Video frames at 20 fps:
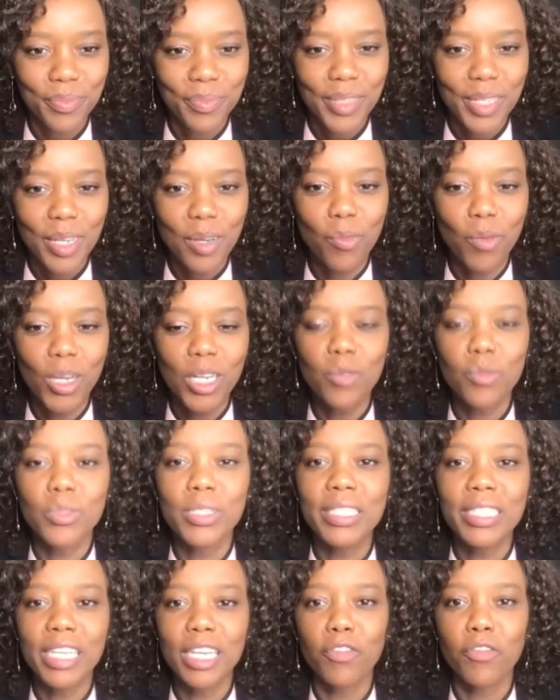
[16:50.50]
What it
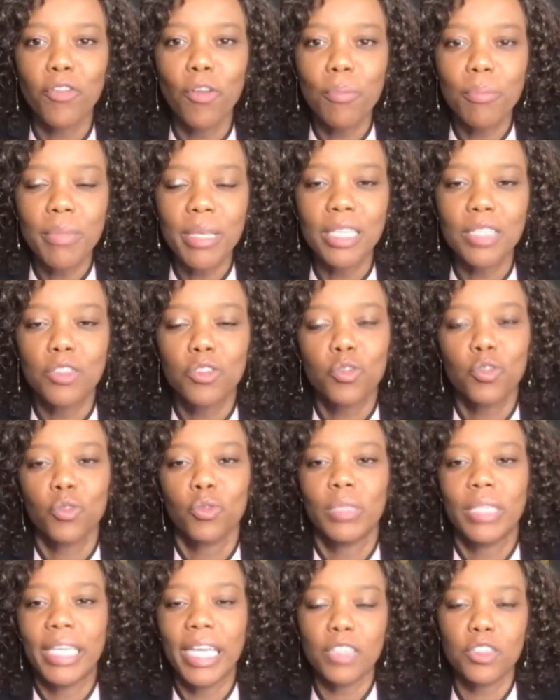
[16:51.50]
would take for me to
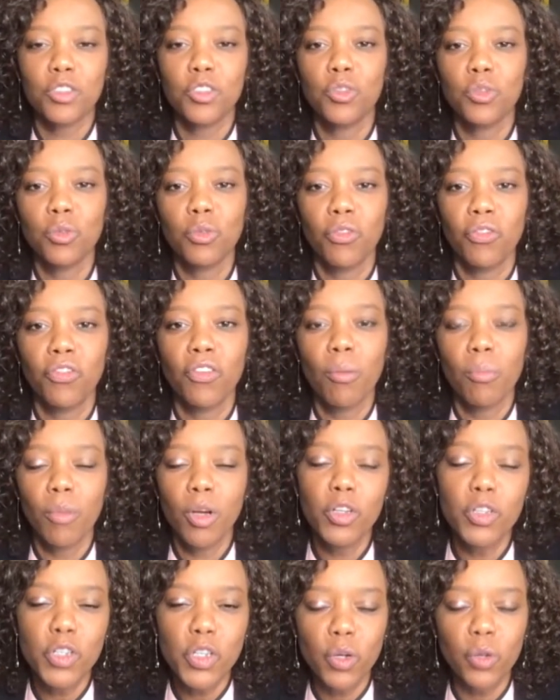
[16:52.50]
get you from
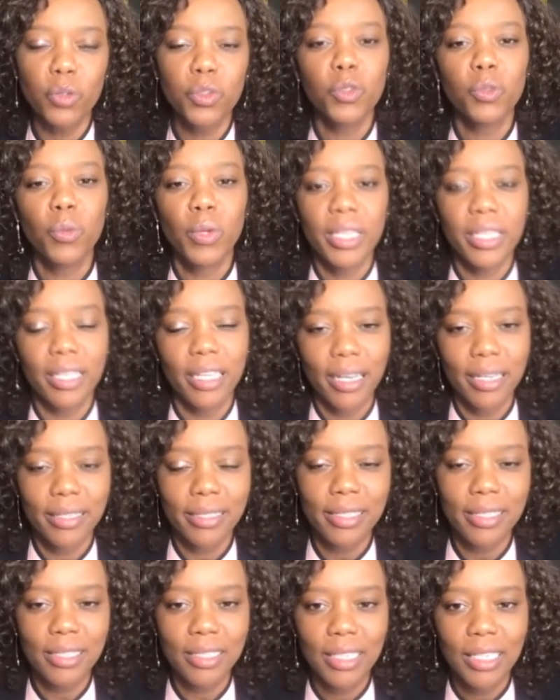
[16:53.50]
a no to a
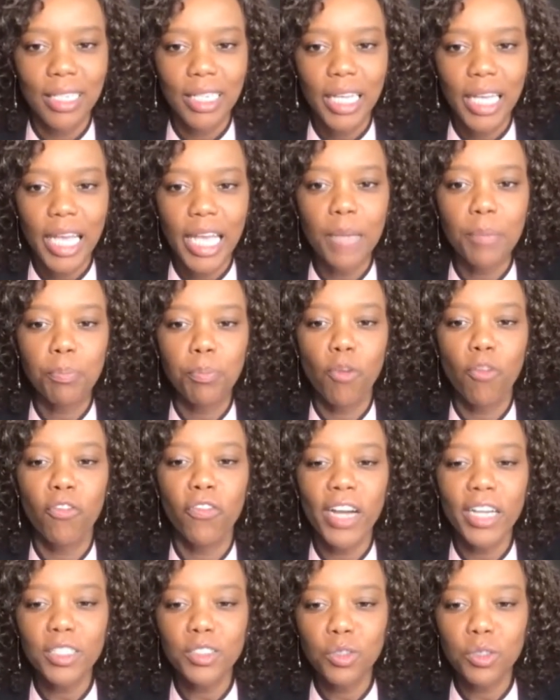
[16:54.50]
yes and
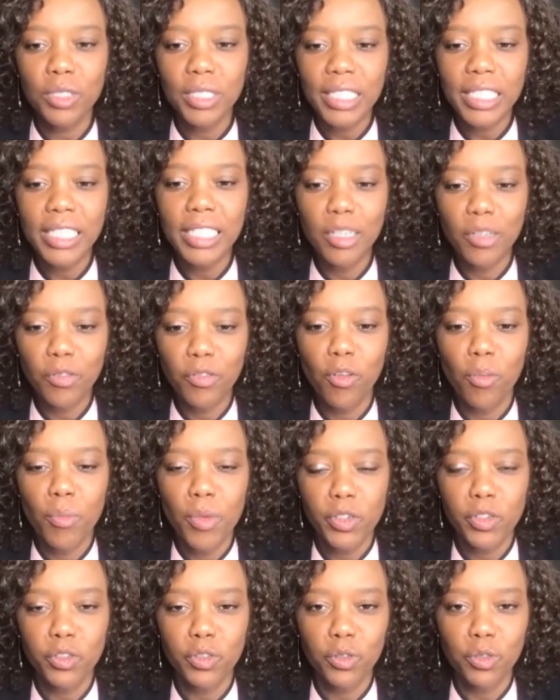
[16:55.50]
provide those key
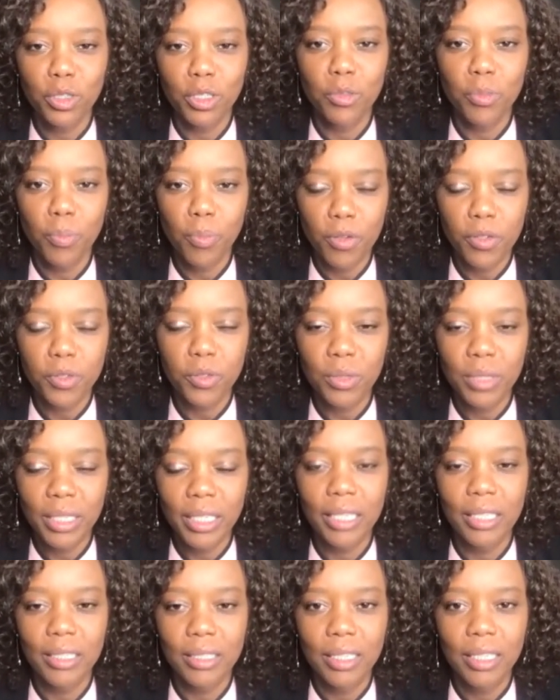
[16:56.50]
information so that the person
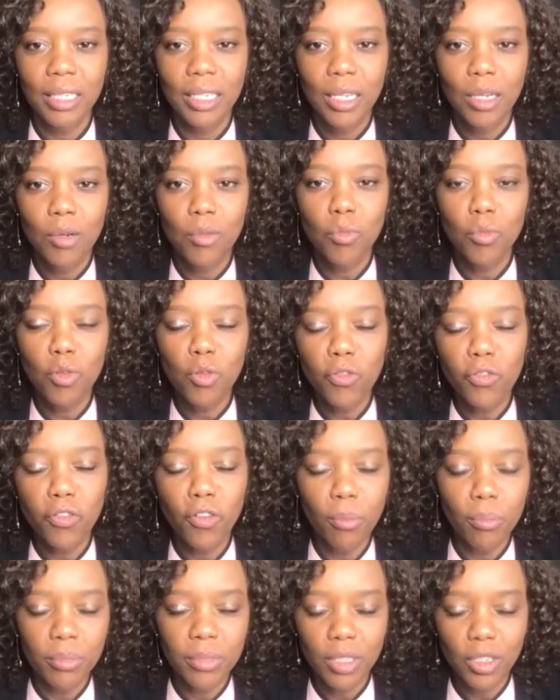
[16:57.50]
can move
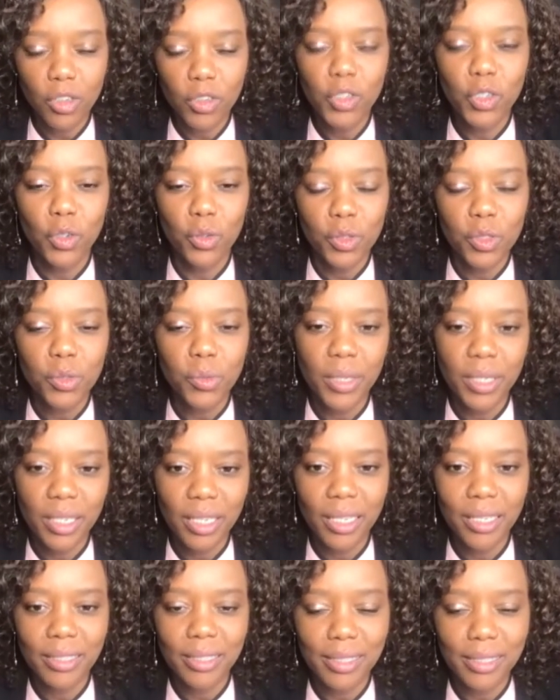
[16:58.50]
from a no to a
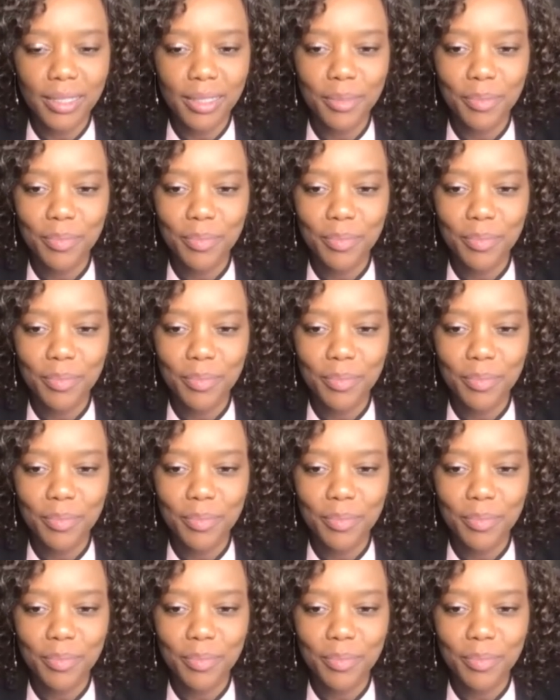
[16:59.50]
yes.